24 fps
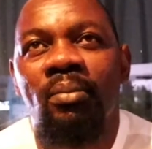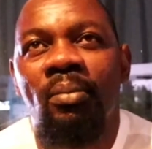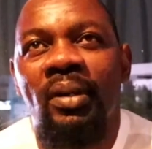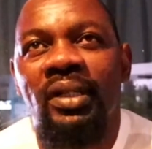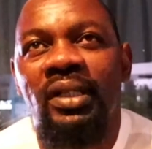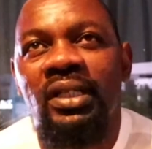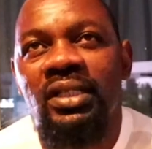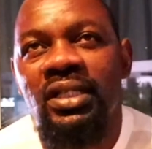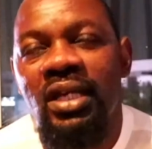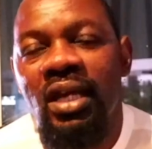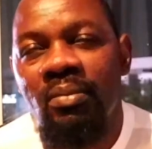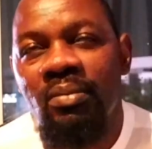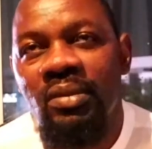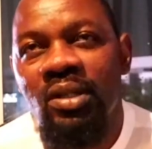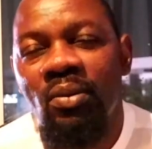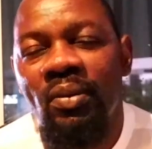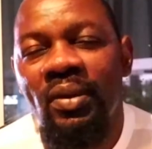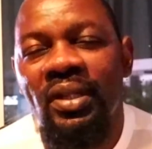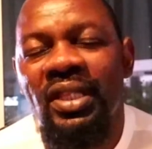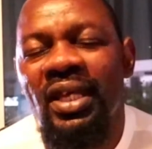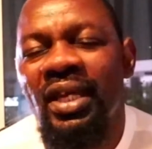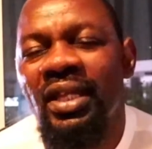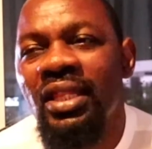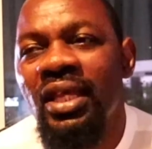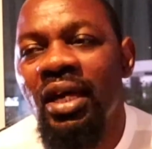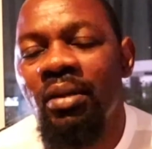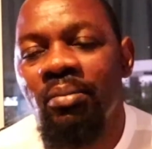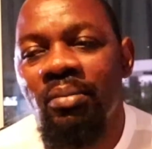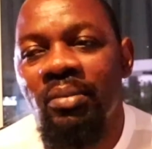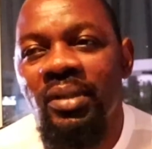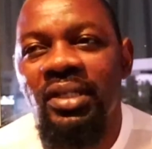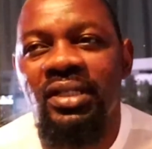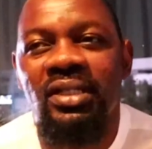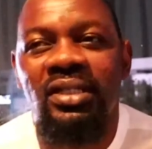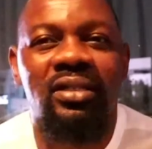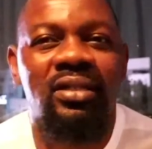by the time they were there. That
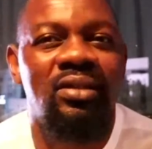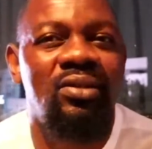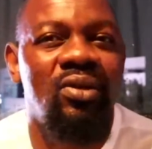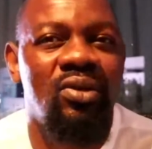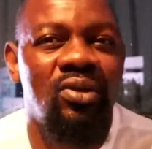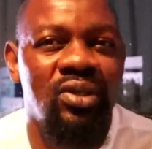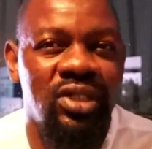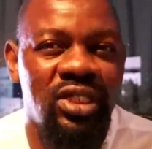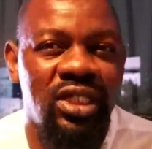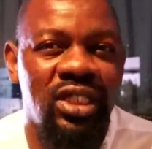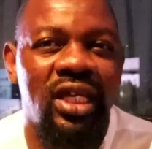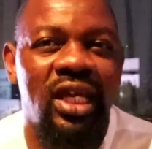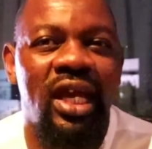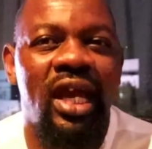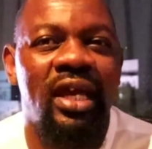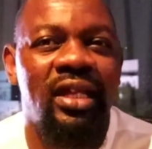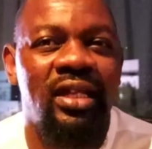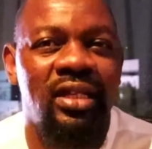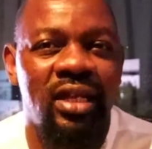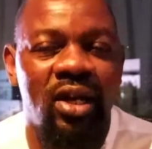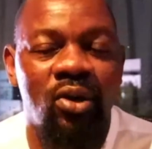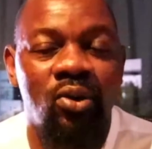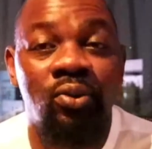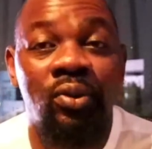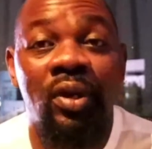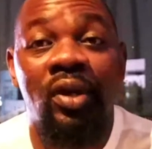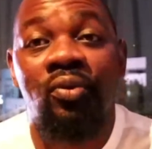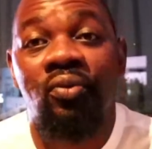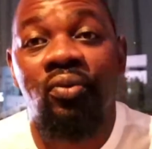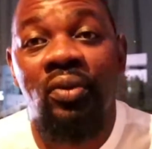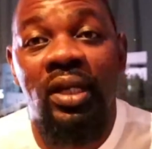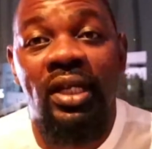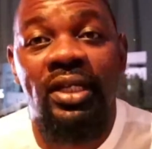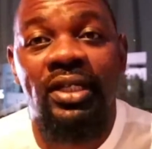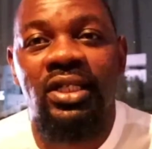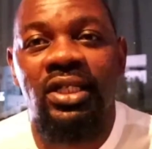means, you know, she had a great
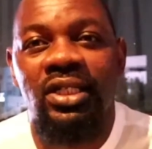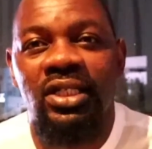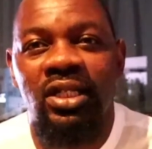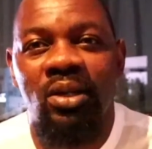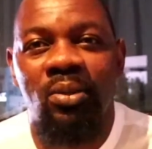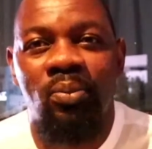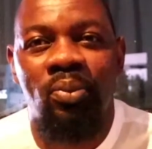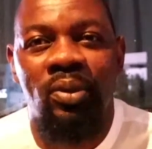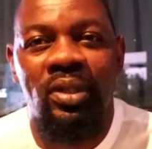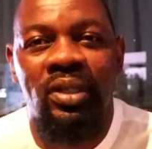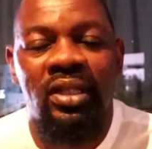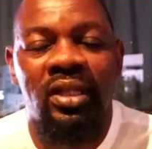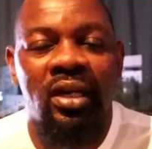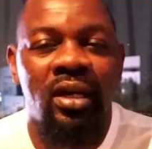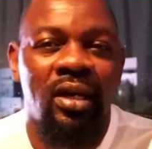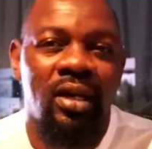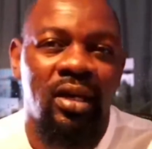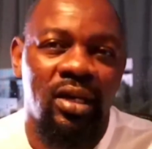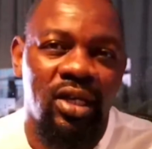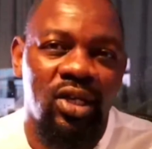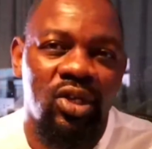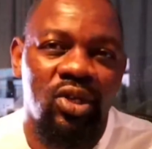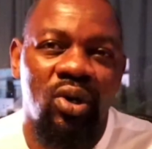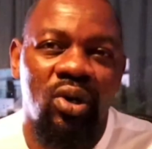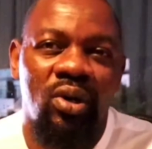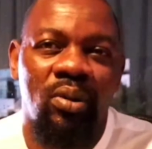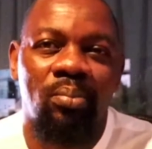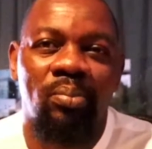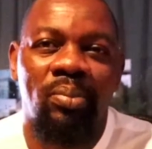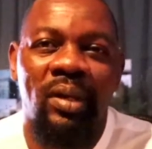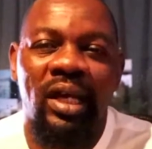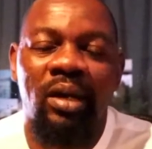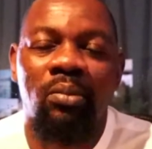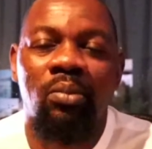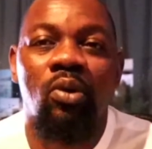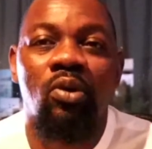relationship with, you know,
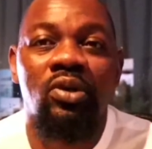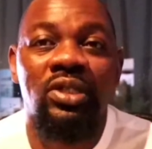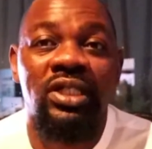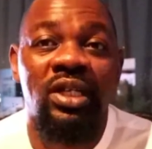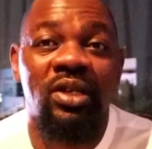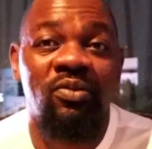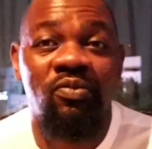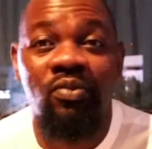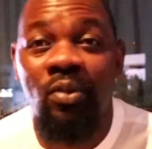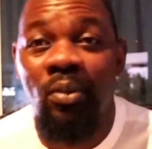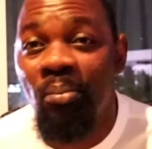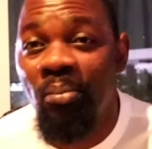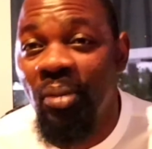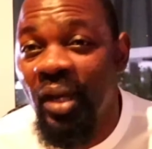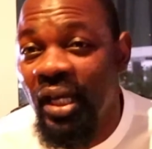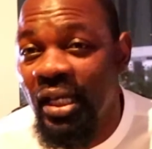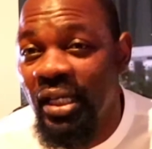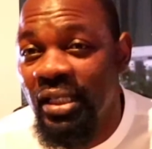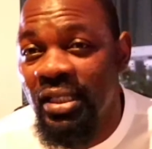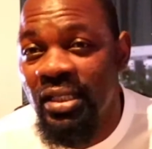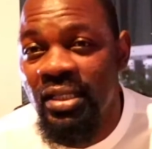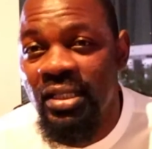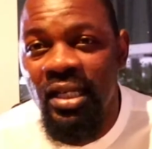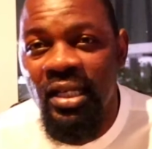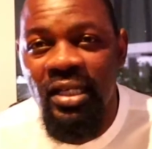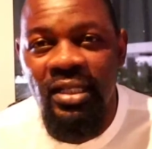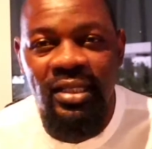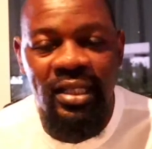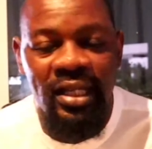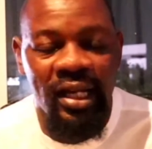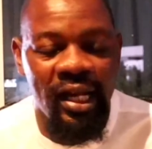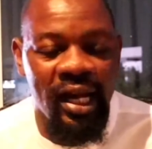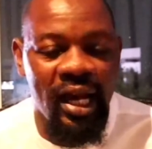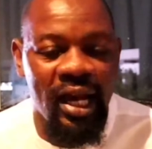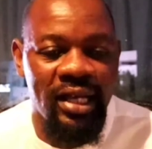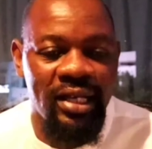Black Motion from back in the days,
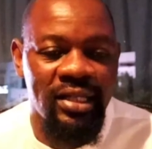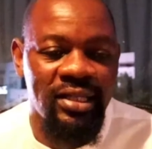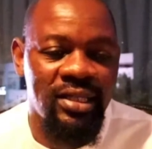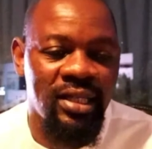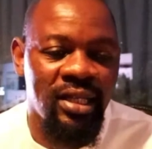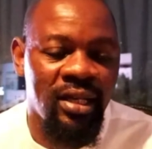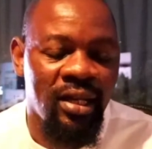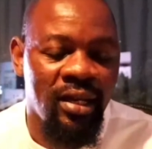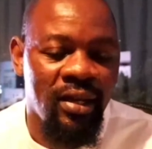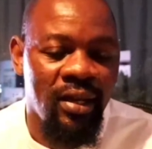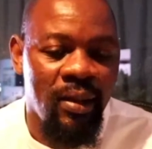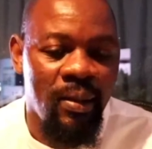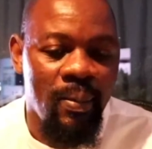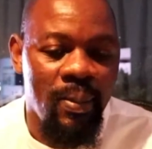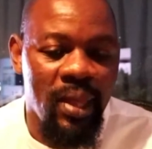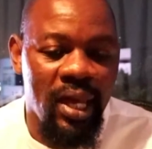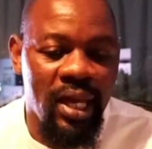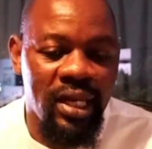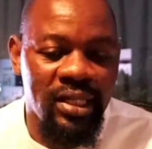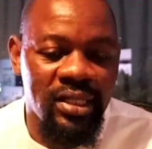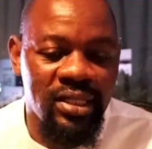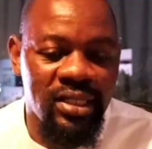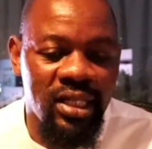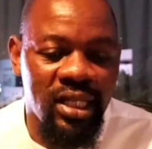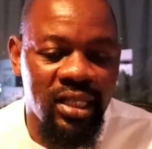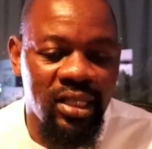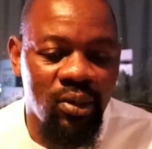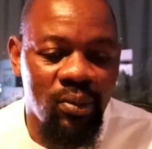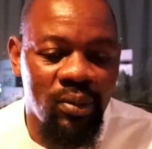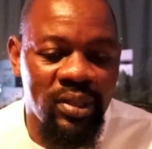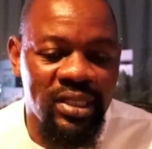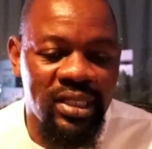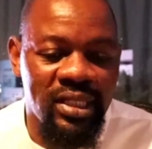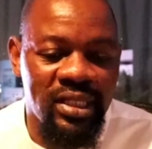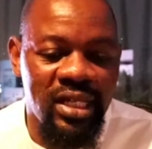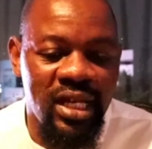the guys. And there
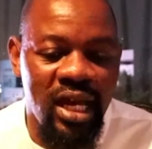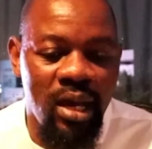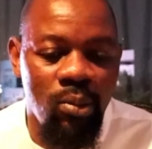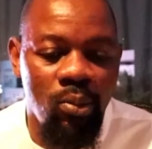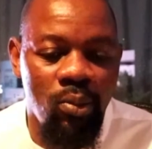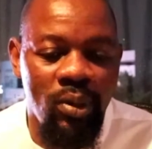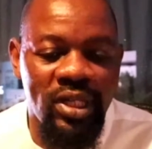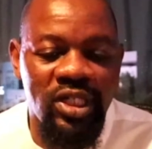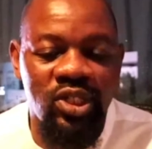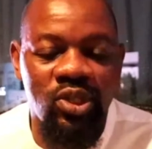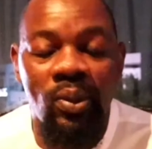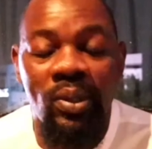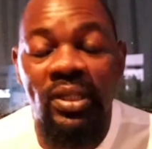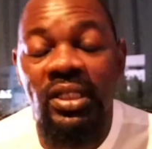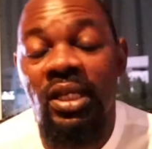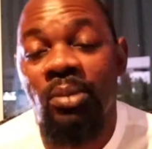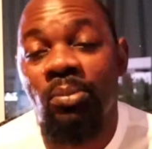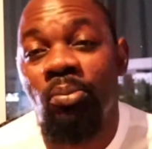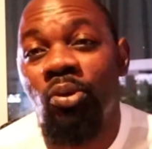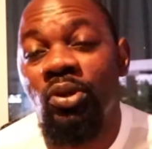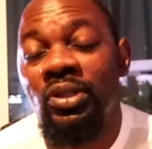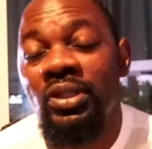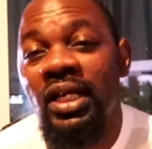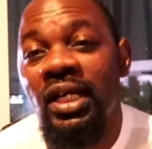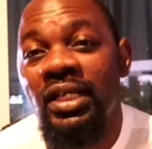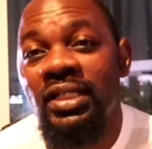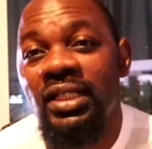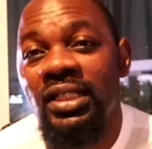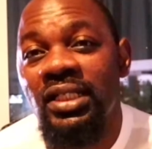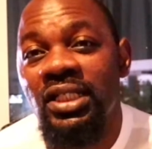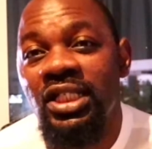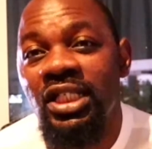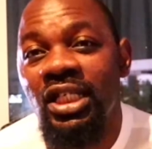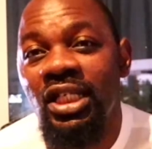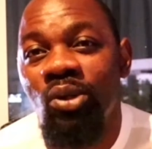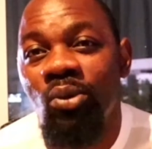was a time when she was at Podcast
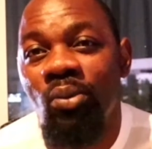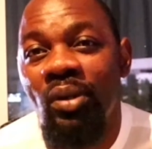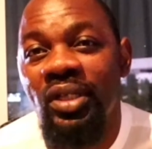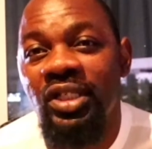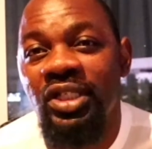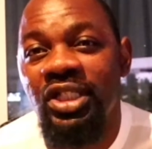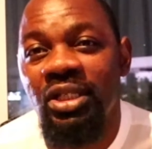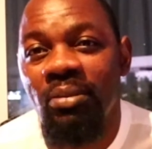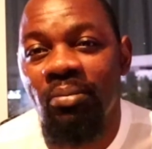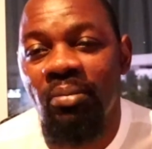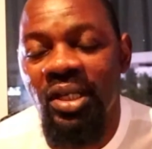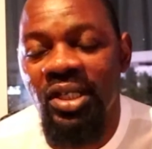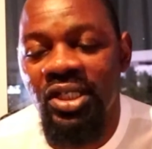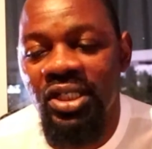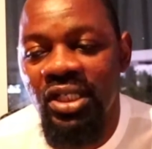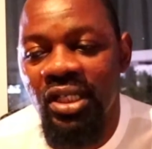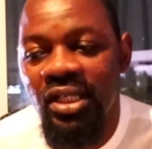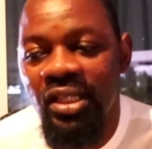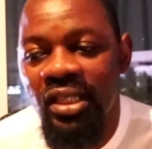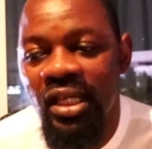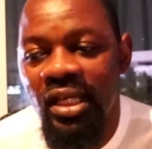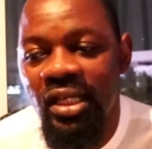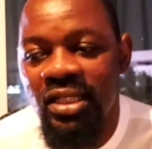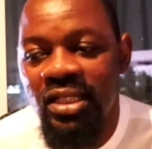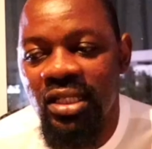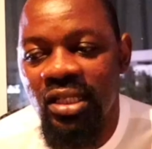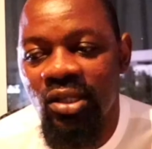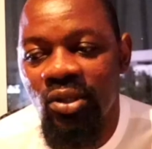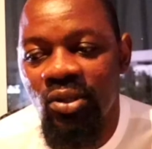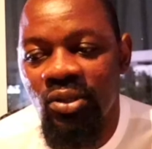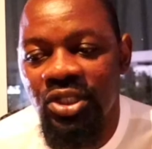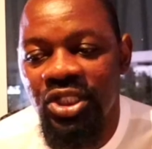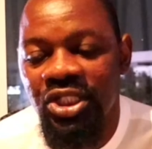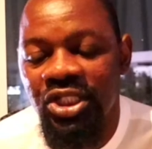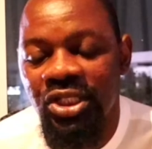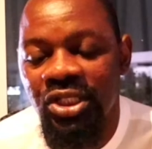in Chile when she mentioned that, you
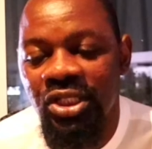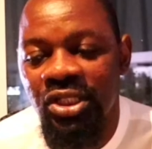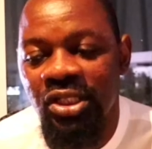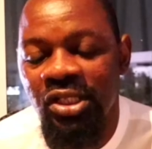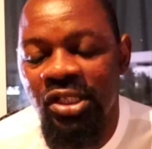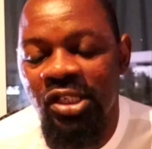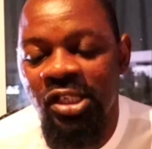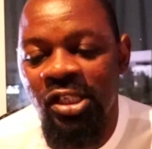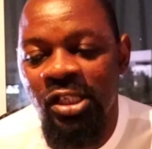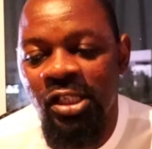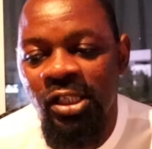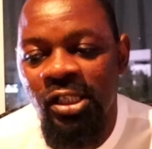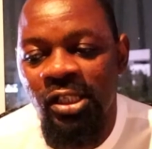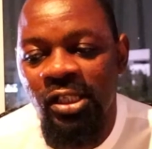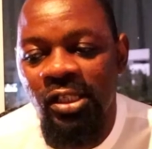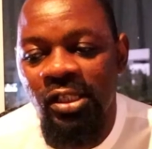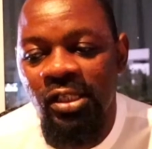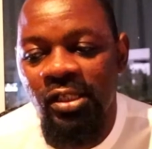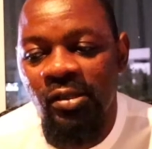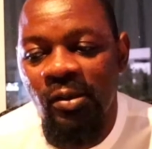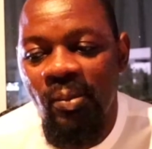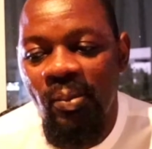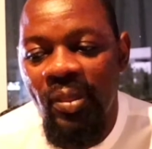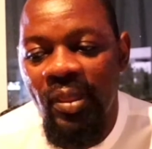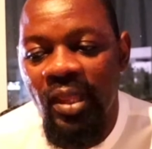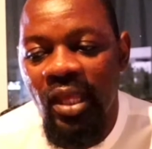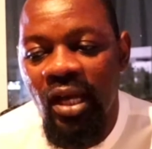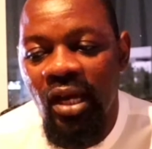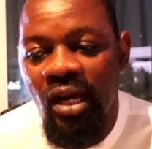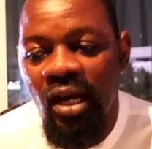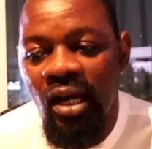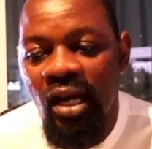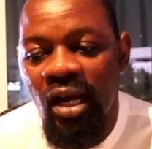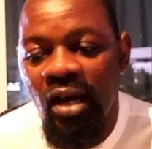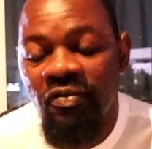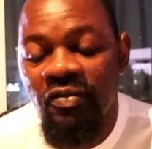know, she,
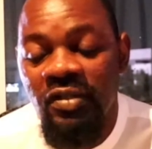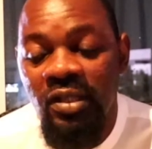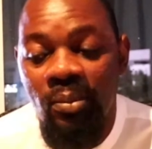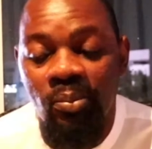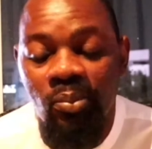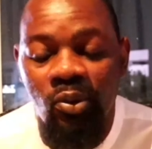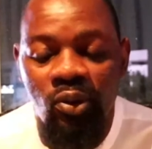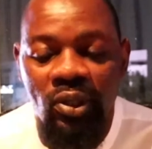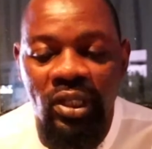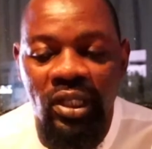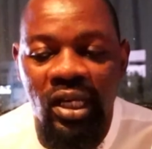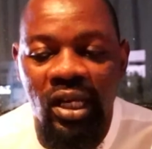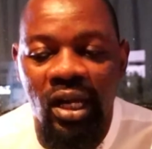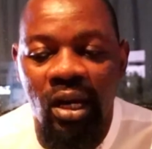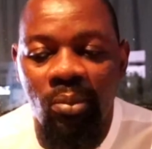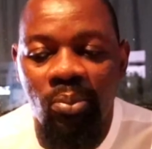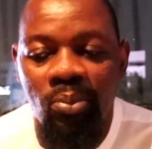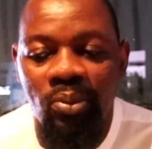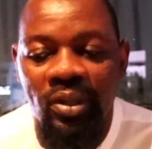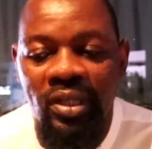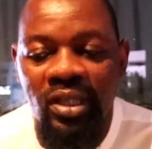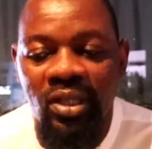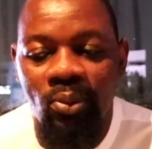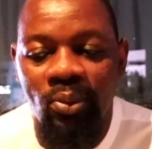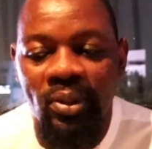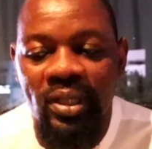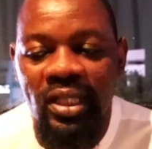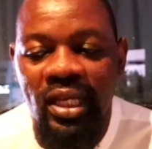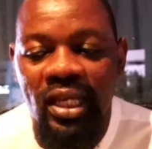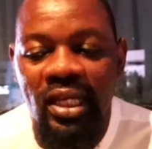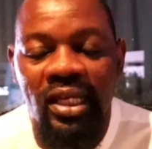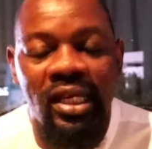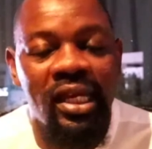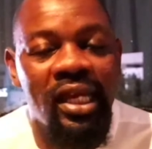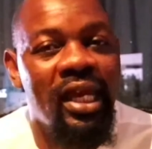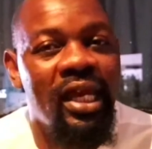after breaking up with
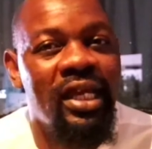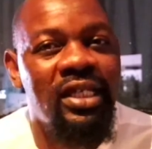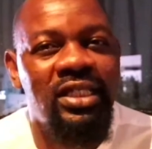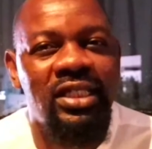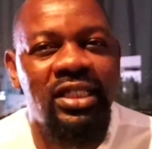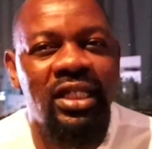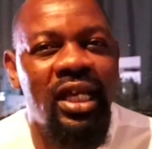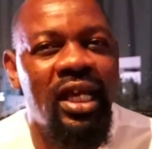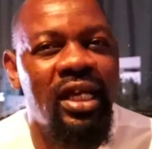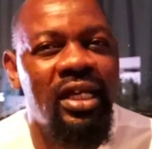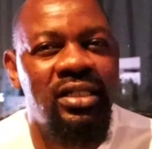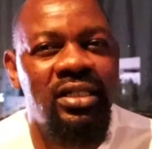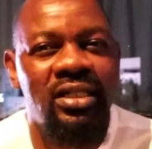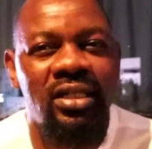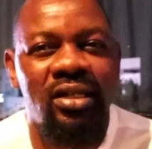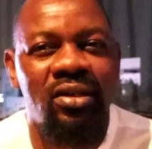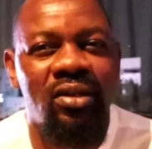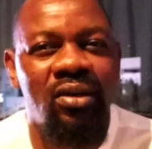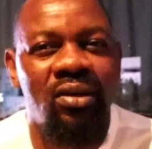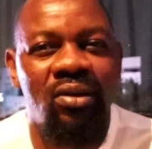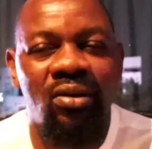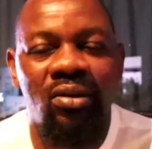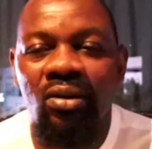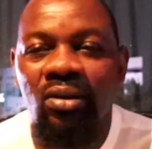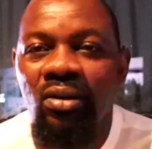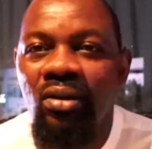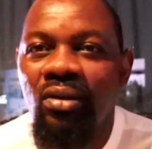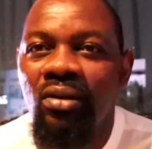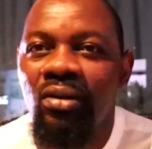AKA, she had, you know,